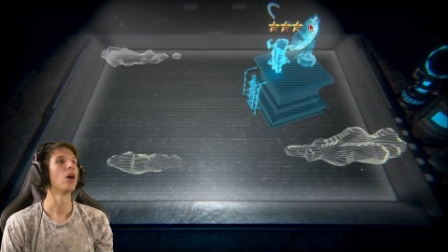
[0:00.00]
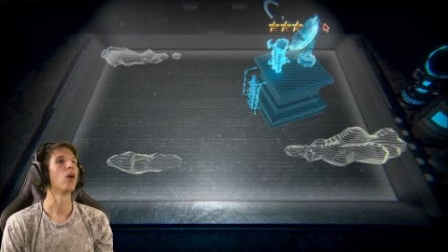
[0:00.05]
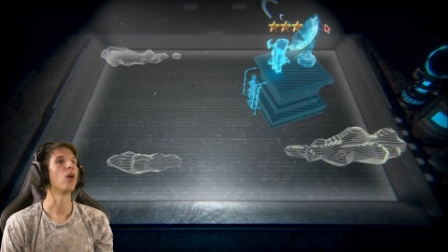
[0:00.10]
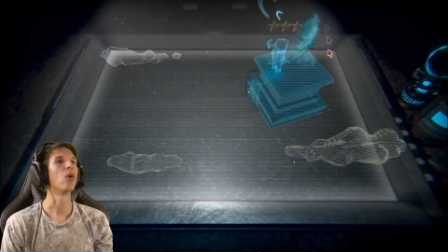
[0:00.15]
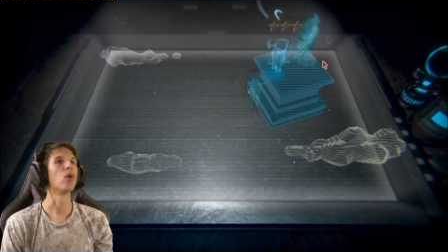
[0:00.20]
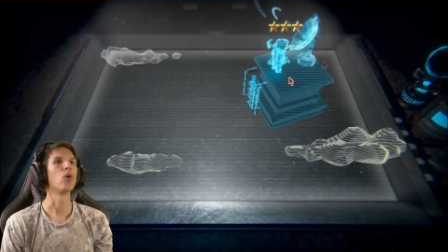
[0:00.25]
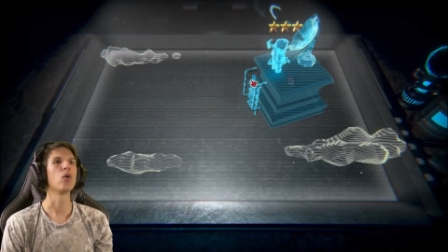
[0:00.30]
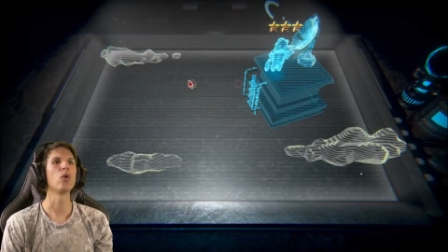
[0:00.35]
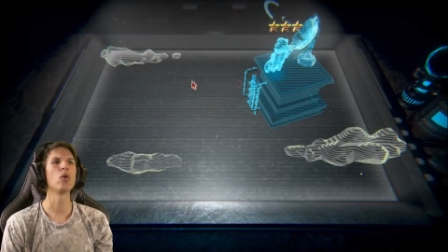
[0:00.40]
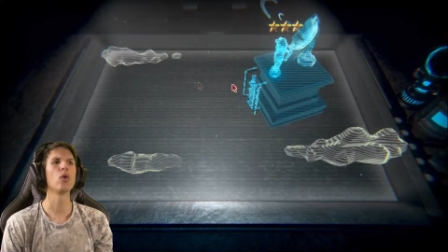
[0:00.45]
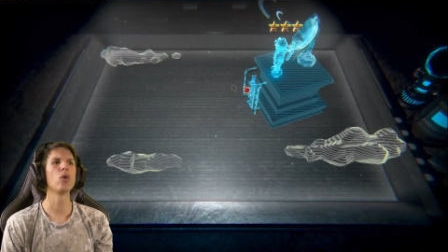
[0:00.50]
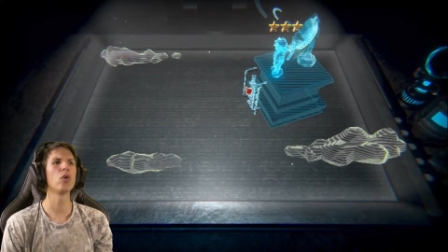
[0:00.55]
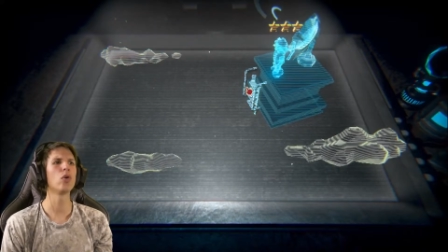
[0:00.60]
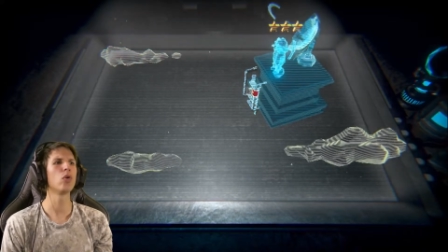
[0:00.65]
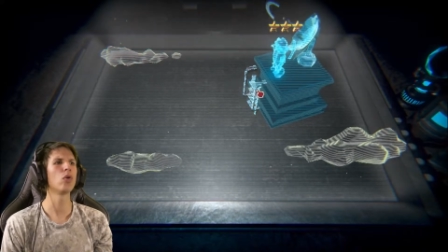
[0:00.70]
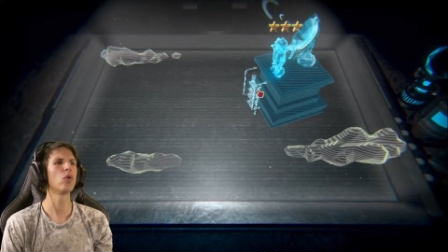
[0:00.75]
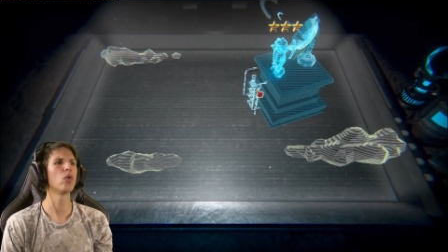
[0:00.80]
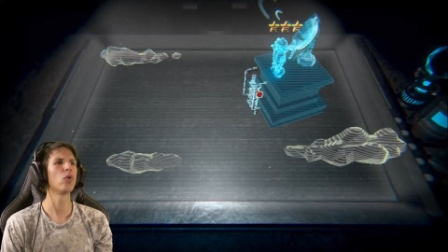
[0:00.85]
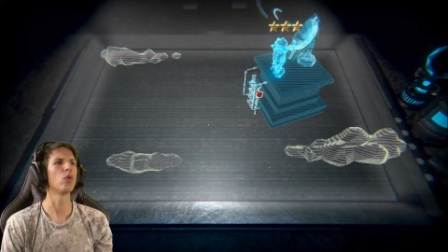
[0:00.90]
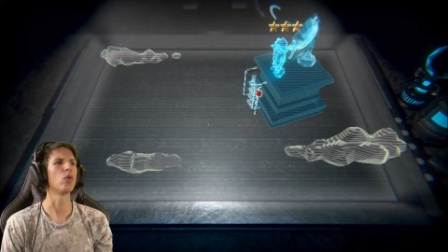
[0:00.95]

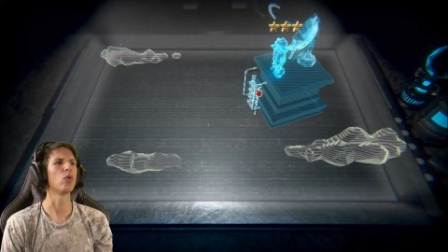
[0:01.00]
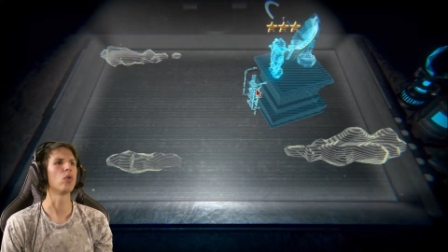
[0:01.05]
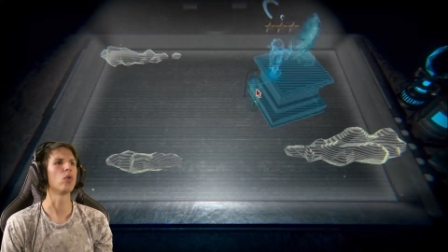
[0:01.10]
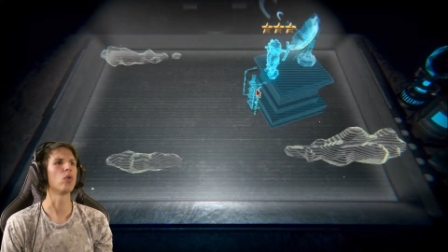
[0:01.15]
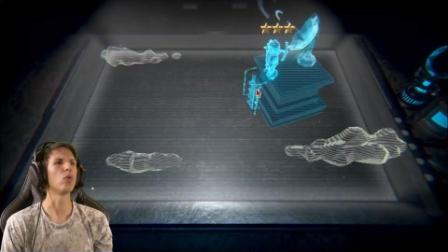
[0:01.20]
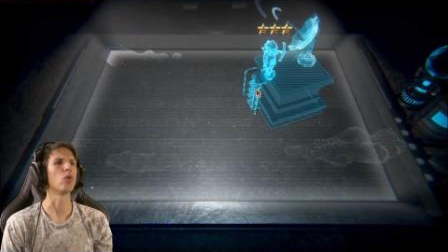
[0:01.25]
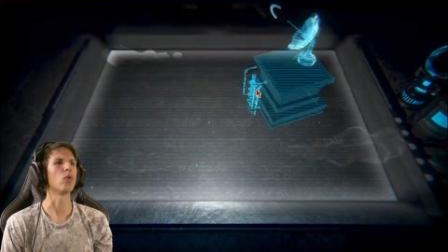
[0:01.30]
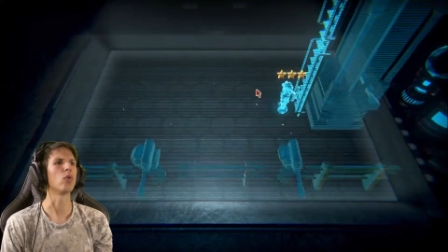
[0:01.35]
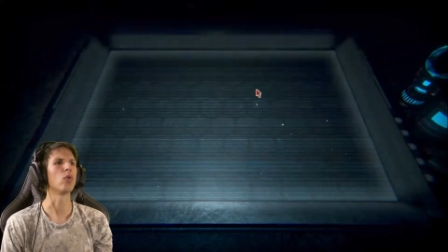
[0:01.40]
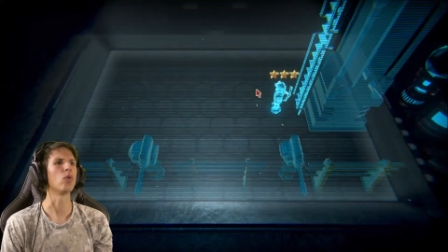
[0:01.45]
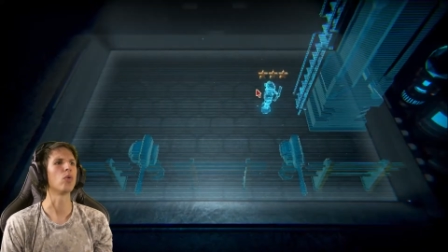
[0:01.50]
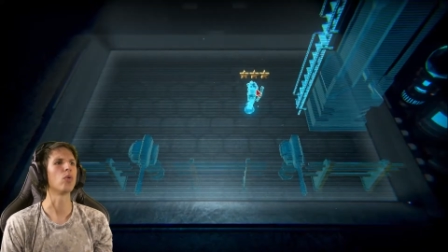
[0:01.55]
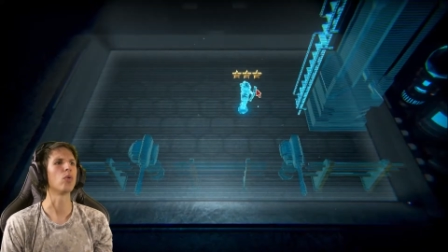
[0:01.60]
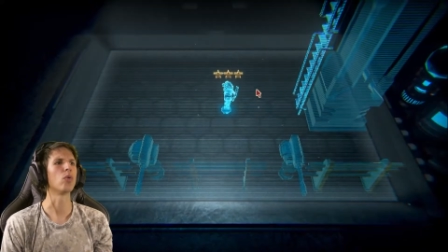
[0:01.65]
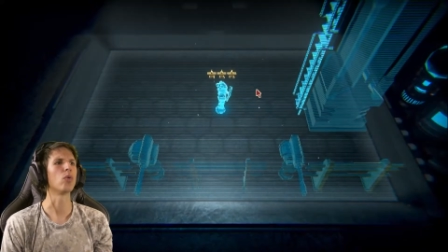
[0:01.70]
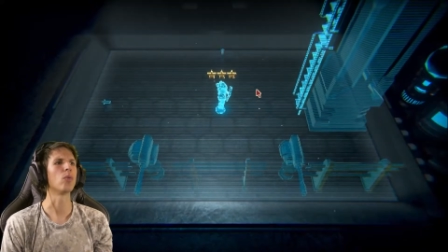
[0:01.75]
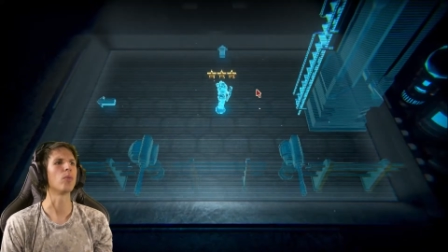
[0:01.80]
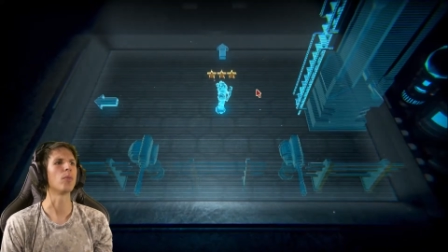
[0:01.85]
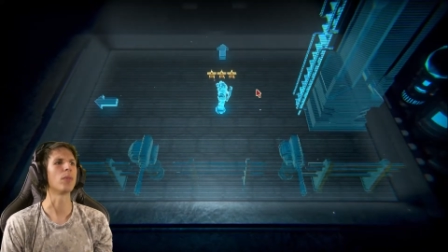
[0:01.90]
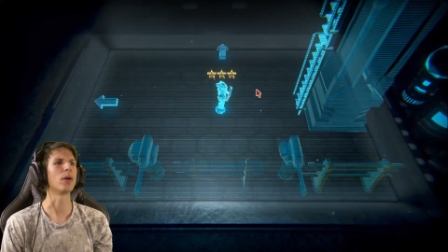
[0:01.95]
Oh,
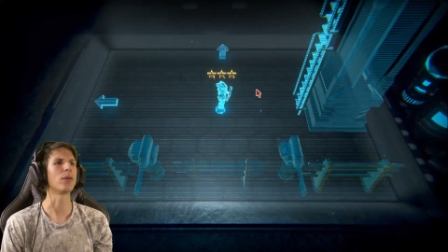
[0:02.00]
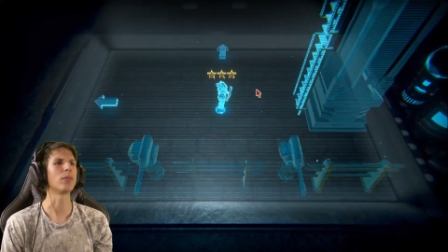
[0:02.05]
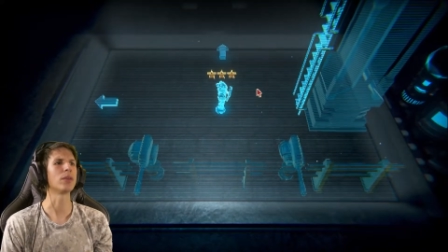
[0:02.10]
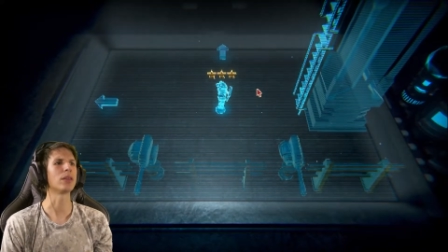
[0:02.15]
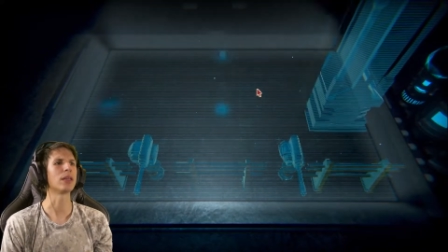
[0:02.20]
maybe